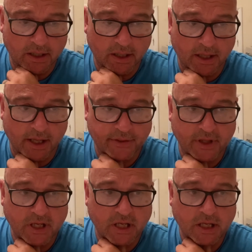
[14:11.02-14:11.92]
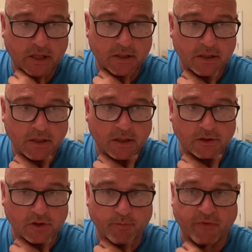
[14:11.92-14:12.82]
I think he
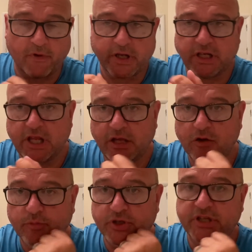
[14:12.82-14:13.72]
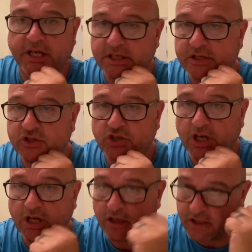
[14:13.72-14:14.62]
can, providing he can protect his
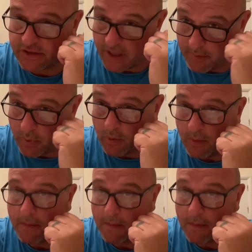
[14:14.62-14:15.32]
chin and his temple,